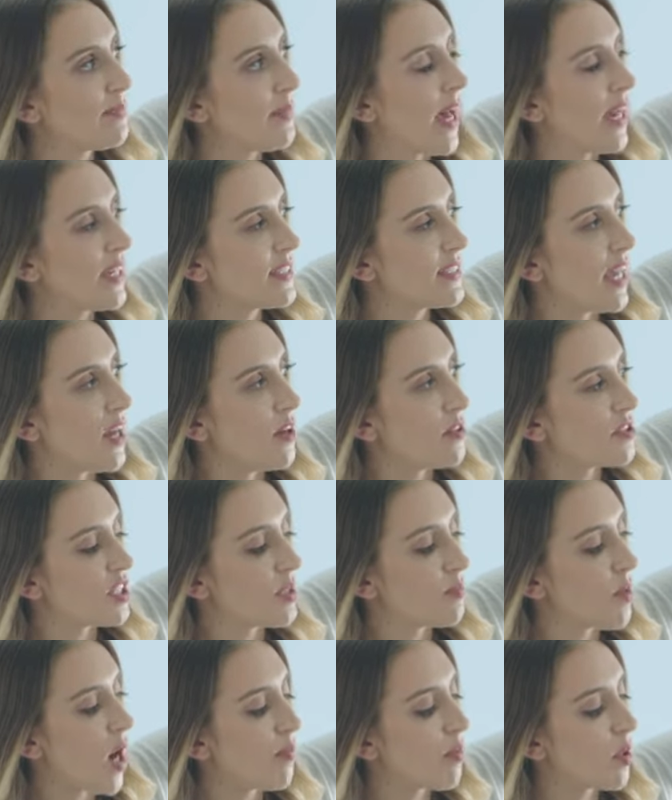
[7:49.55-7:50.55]
back down to the
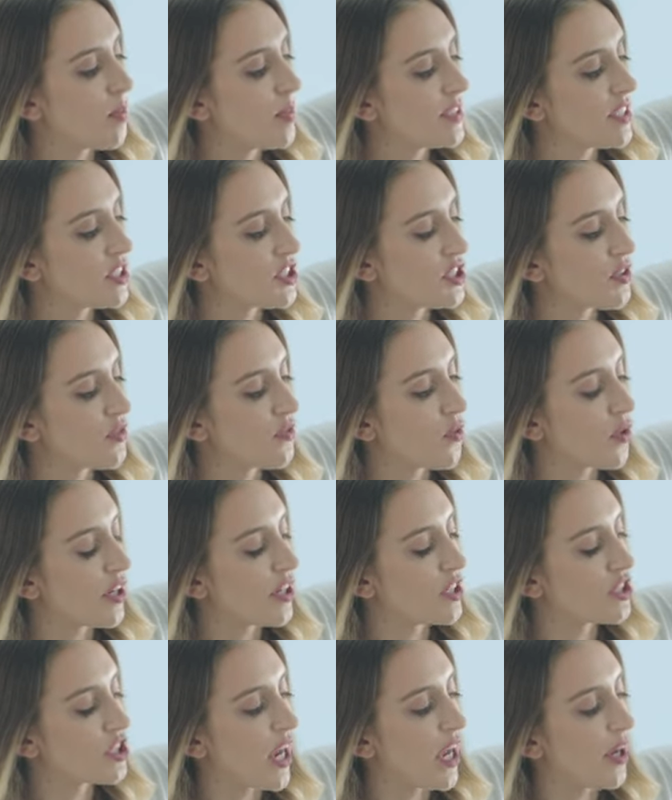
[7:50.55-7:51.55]
proper position for
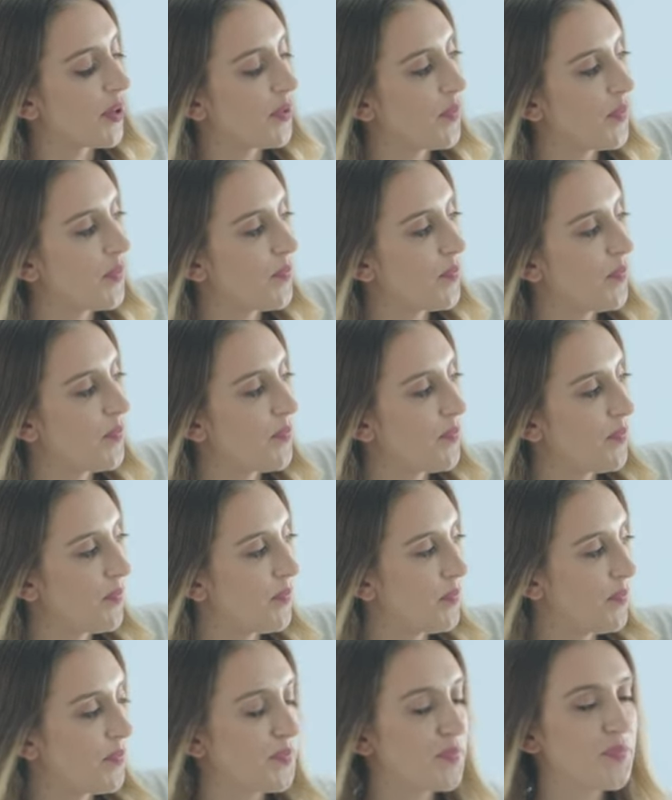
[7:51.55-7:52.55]
your child.
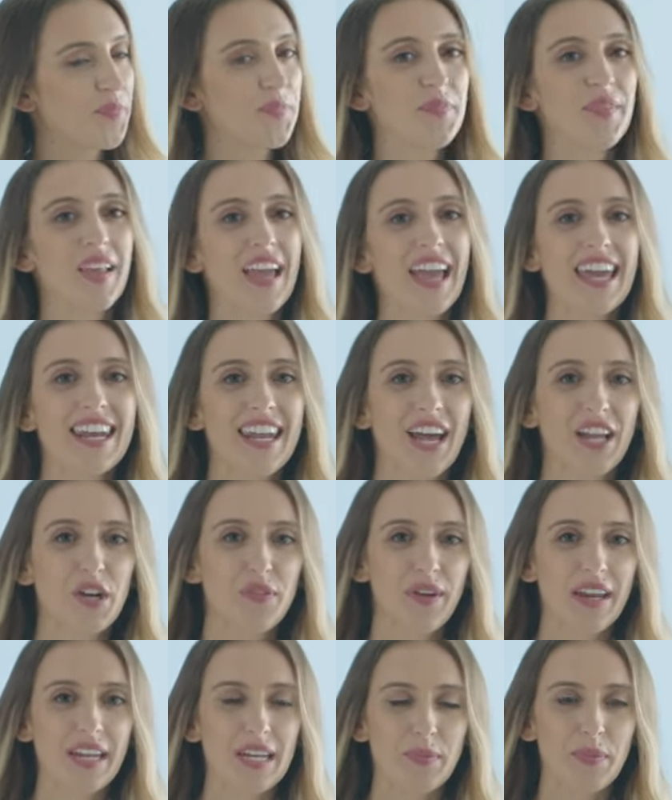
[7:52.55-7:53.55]
And now you're
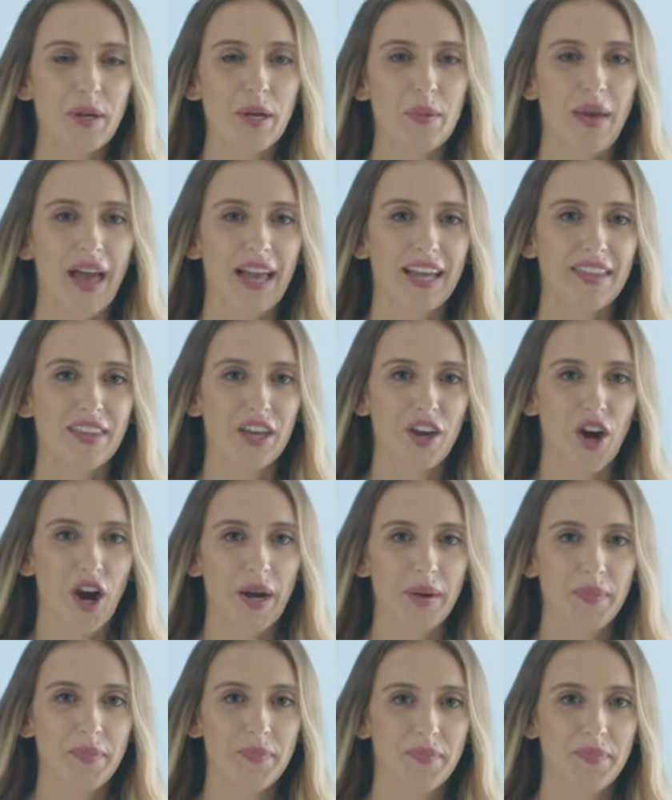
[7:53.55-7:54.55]
ready to put it back in the cart.